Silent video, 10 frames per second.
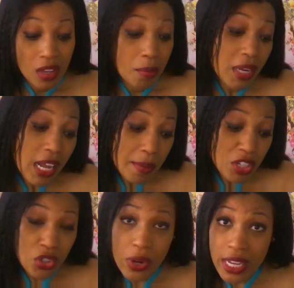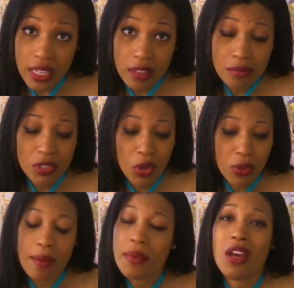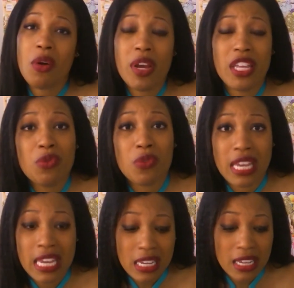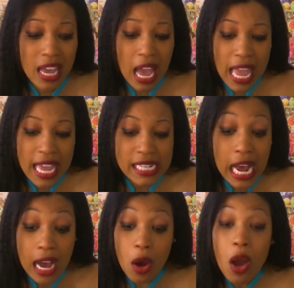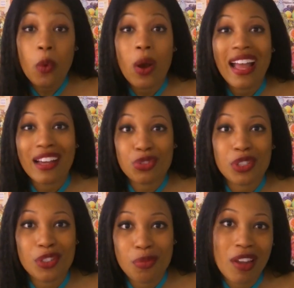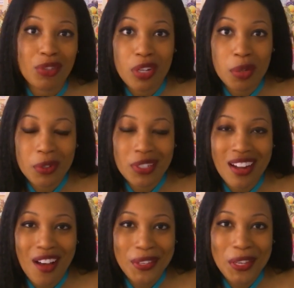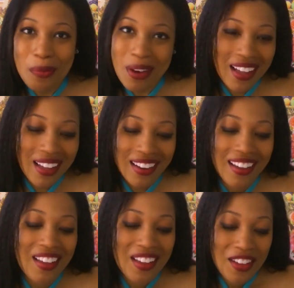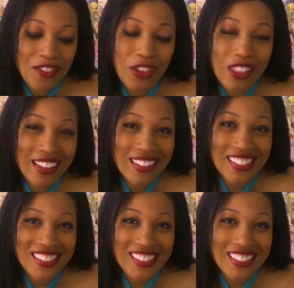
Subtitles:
I'm enjoying it. So let me know what you think. And, I actually used my 20% off coupon for this.